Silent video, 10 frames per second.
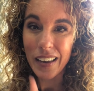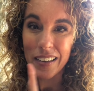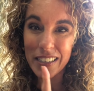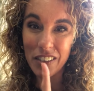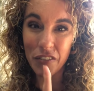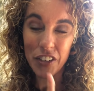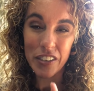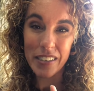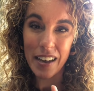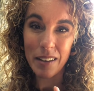is the first
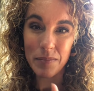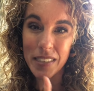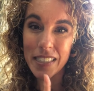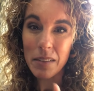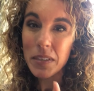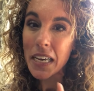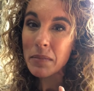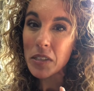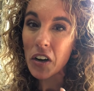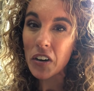step.
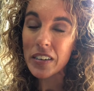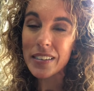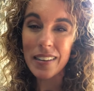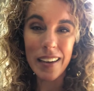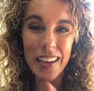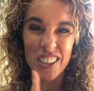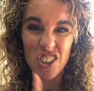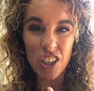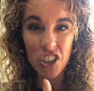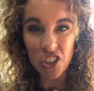Sometimes the hardest thing is
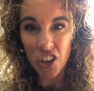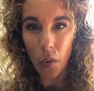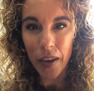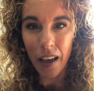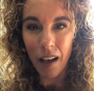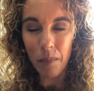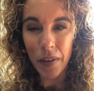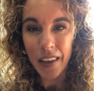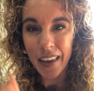just showing up.